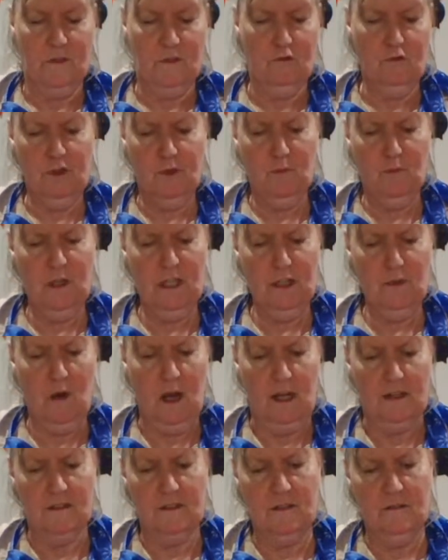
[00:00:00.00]
Do it the way you
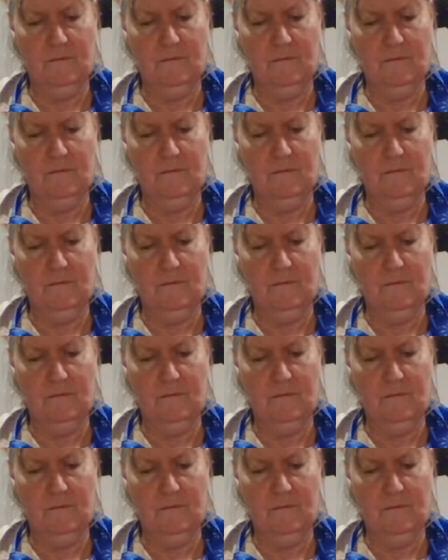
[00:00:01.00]
want.